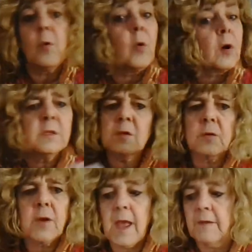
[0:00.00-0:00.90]
or you
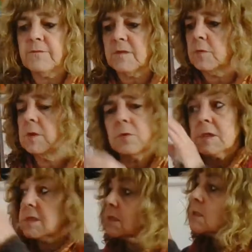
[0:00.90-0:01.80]
don't have to. You
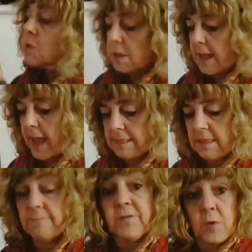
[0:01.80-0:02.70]
could just look at
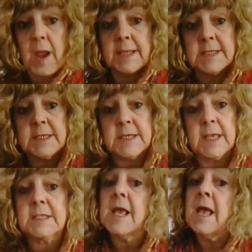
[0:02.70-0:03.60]
them for ideas,
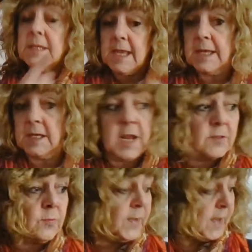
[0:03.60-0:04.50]
take
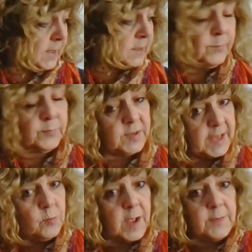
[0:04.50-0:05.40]
another piece of
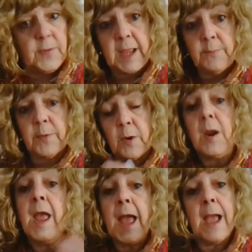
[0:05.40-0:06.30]
plain white paper
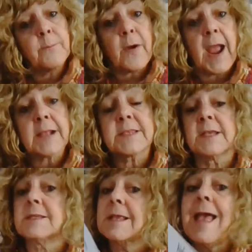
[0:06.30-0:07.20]
and
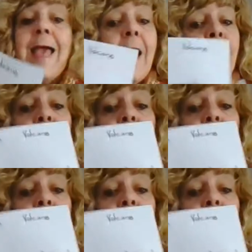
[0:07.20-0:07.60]
practice. And